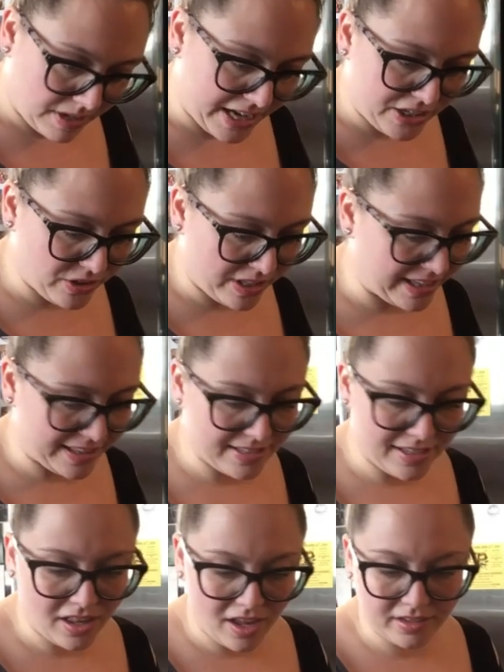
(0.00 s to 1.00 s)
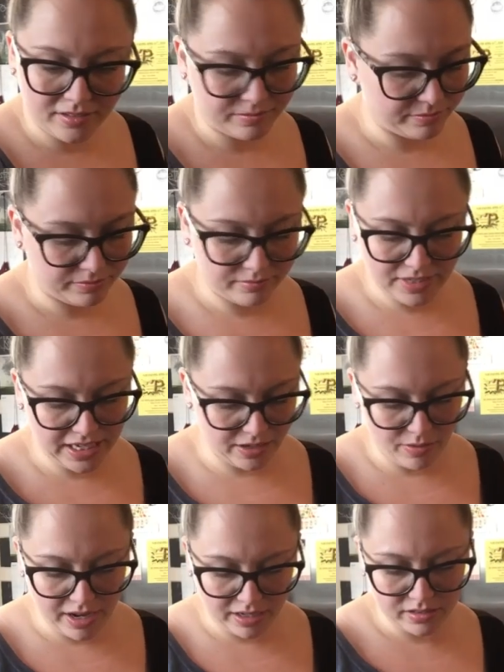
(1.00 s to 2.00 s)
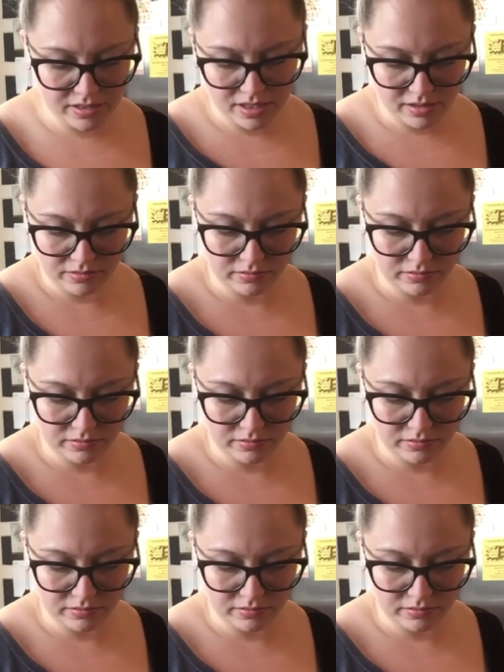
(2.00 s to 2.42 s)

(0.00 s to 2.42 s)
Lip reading: I do like this a lot anyway, so.